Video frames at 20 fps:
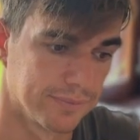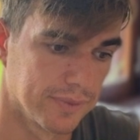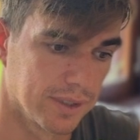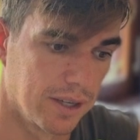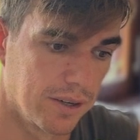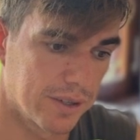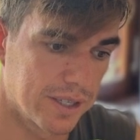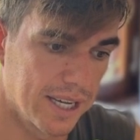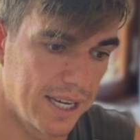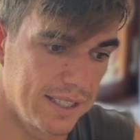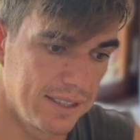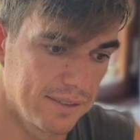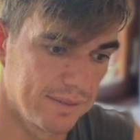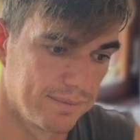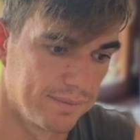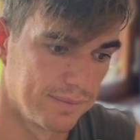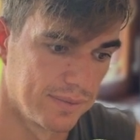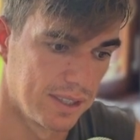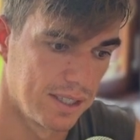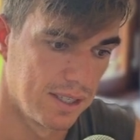Okay,
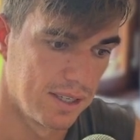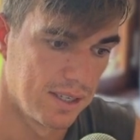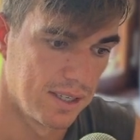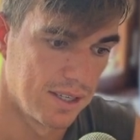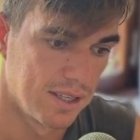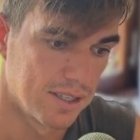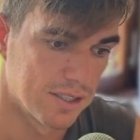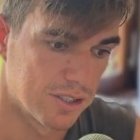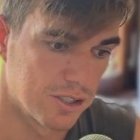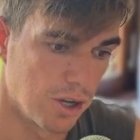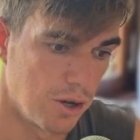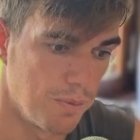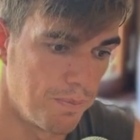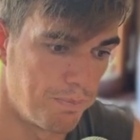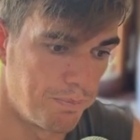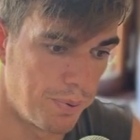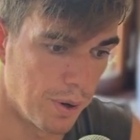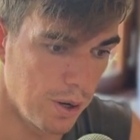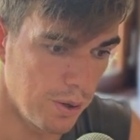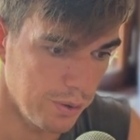so
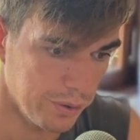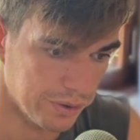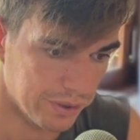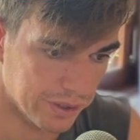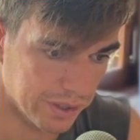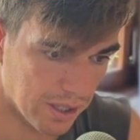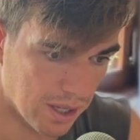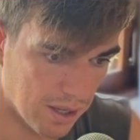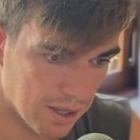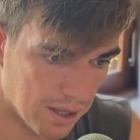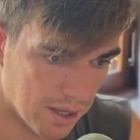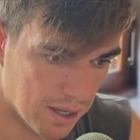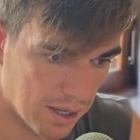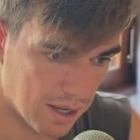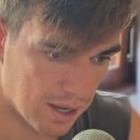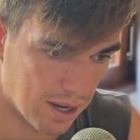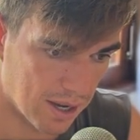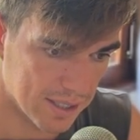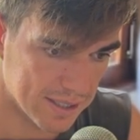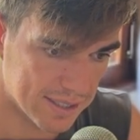both
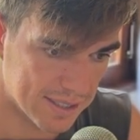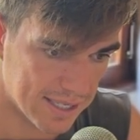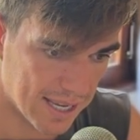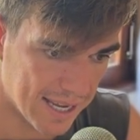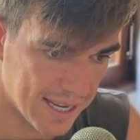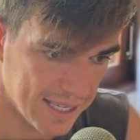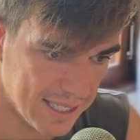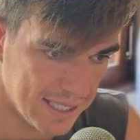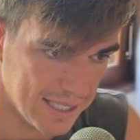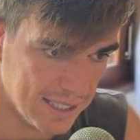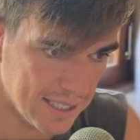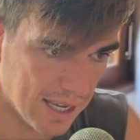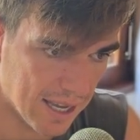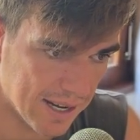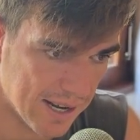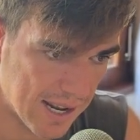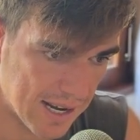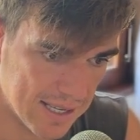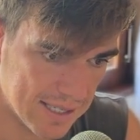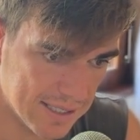our daily
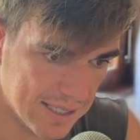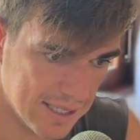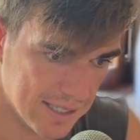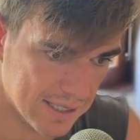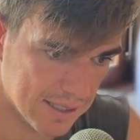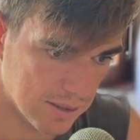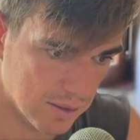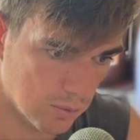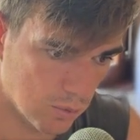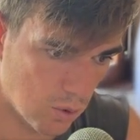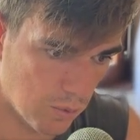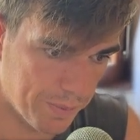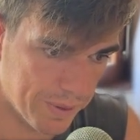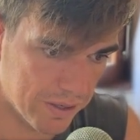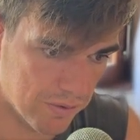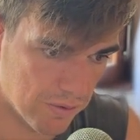analysis will be